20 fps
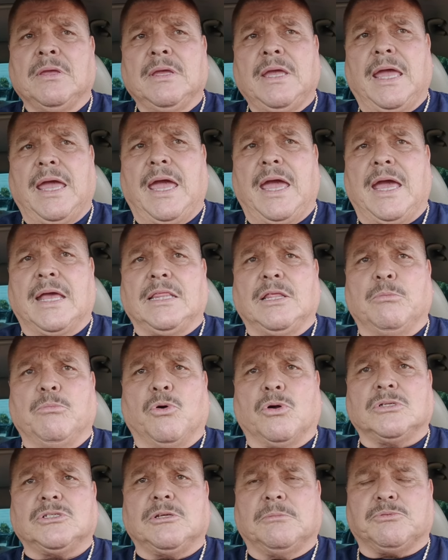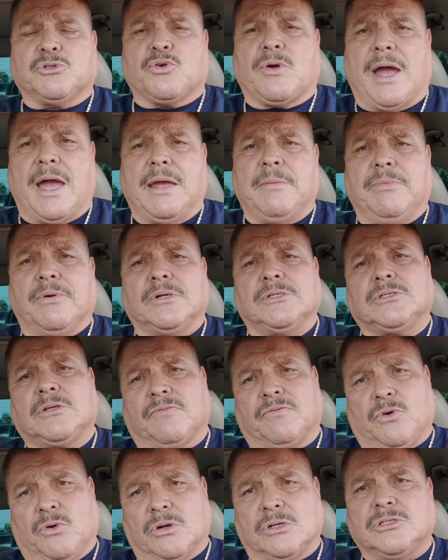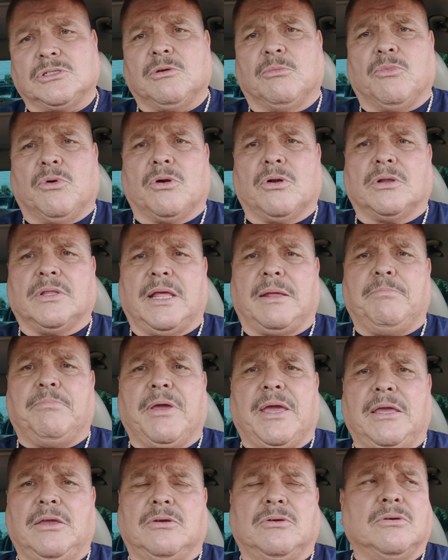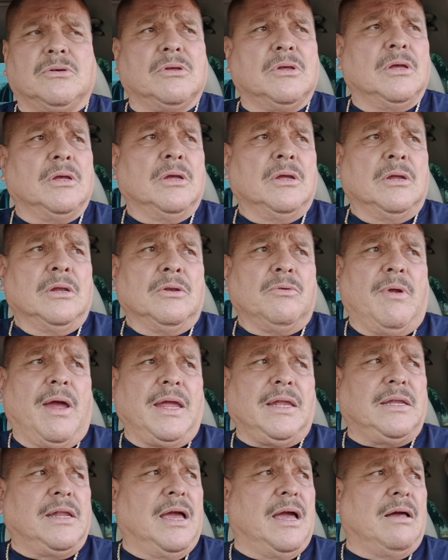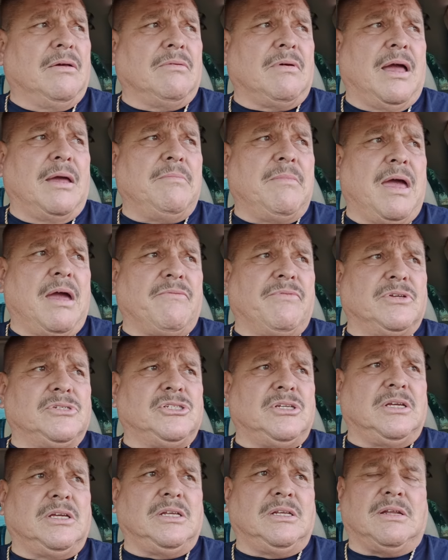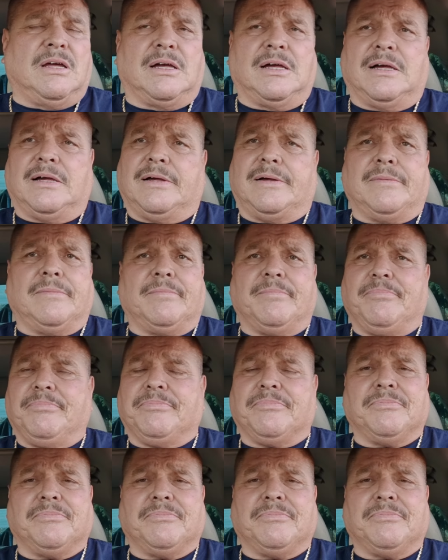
And the more subscribers, of course, the more they pay you. Right now, I'm averaging um,